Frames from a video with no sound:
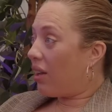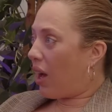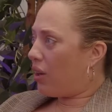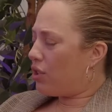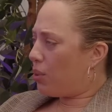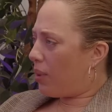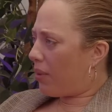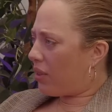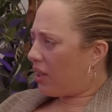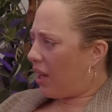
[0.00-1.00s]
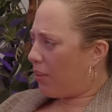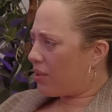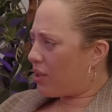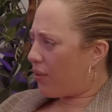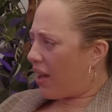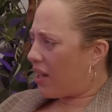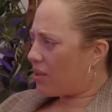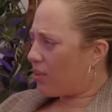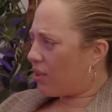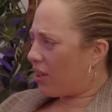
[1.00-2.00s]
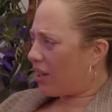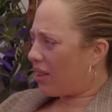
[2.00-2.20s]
How did you whip out the camera so fast when you're getting the email?